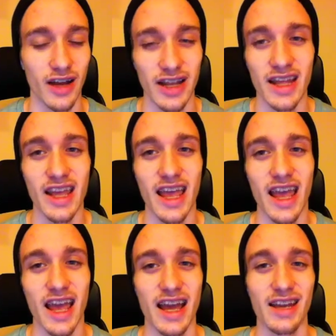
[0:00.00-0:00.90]
right?
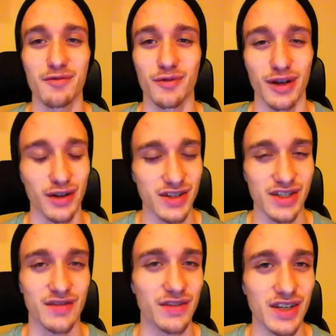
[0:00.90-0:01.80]
And regardless
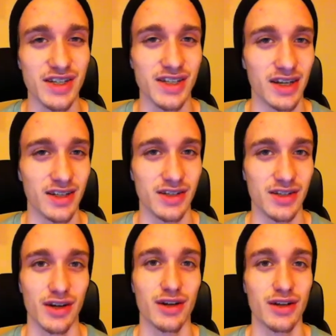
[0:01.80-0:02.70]
of if you decide to
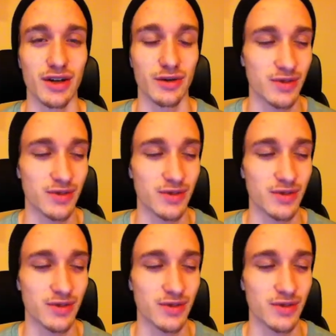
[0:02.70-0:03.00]
start, you know,